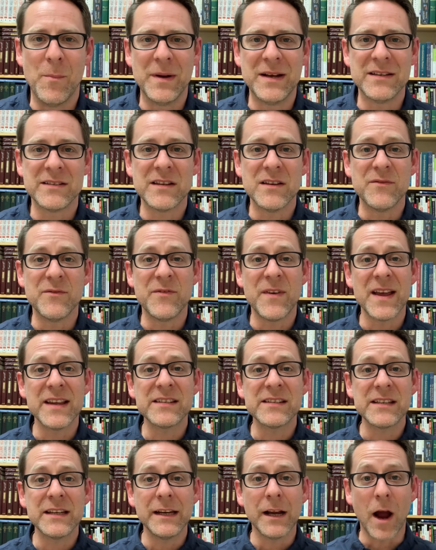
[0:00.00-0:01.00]
but it's
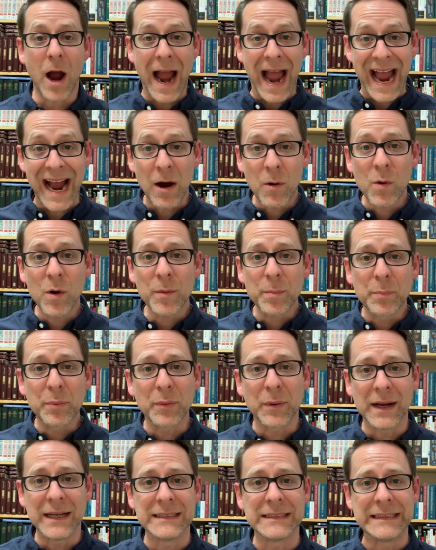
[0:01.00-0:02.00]
investing our
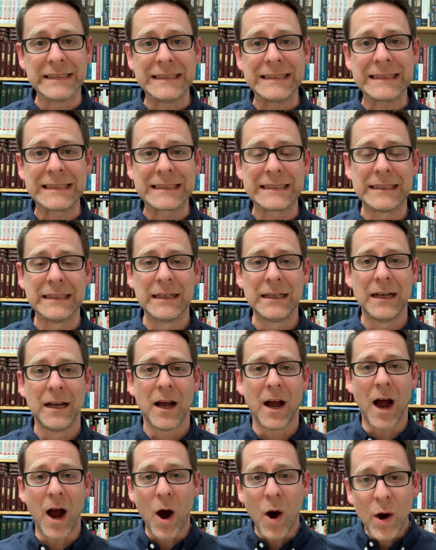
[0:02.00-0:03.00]
presence,
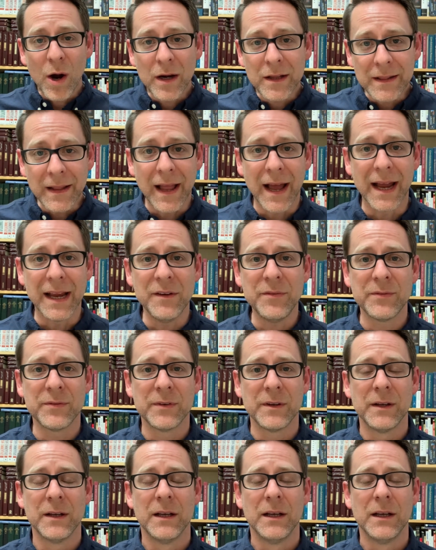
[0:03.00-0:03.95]
our life,